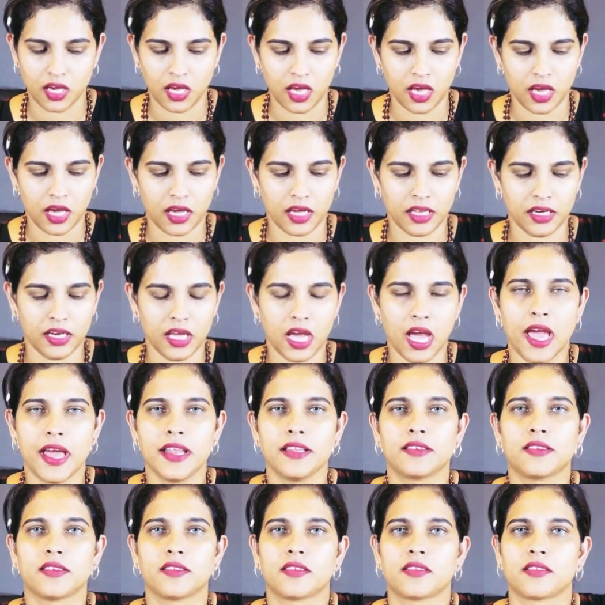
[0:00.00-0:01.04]
and
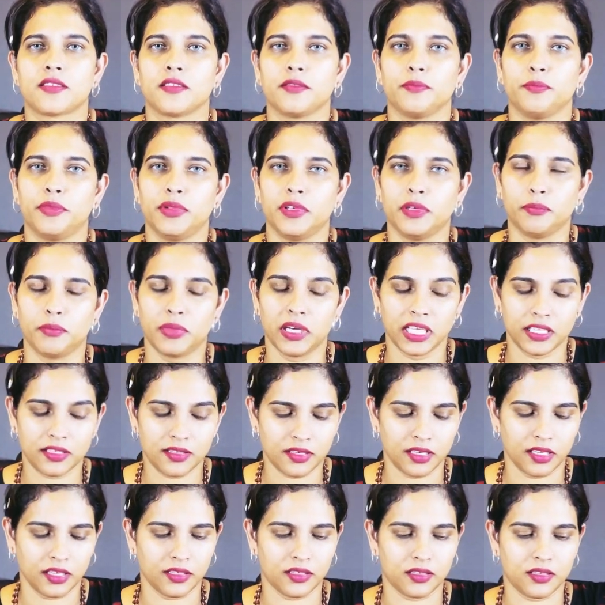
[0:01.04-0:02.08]
ancestral
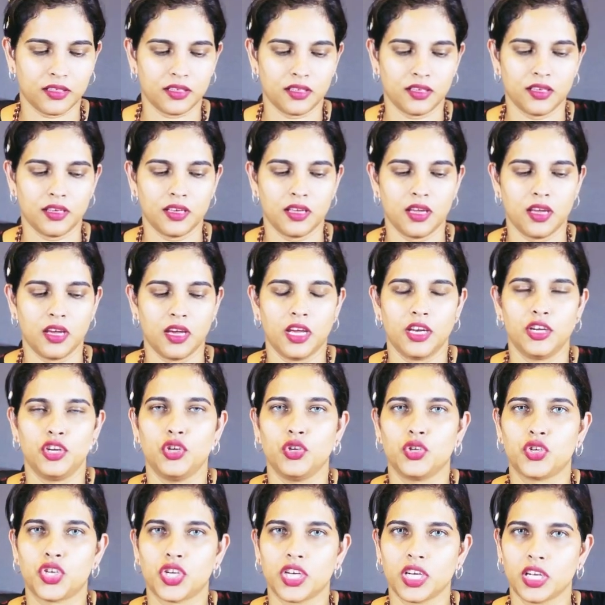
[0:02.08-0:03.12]
blessings and
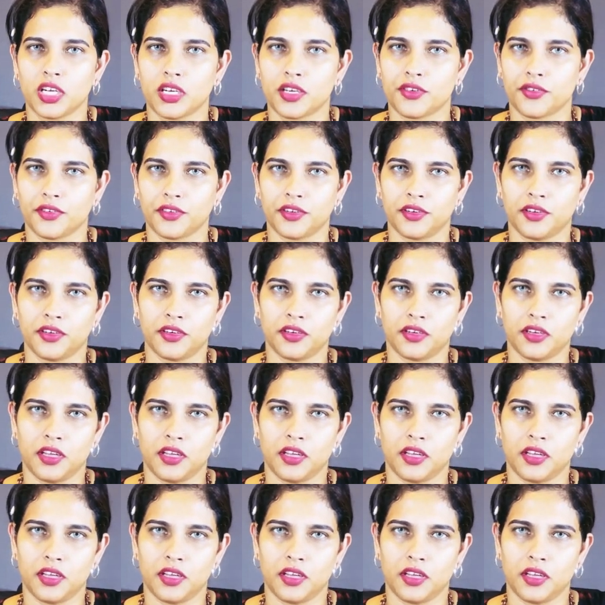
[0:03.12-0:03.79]
your children,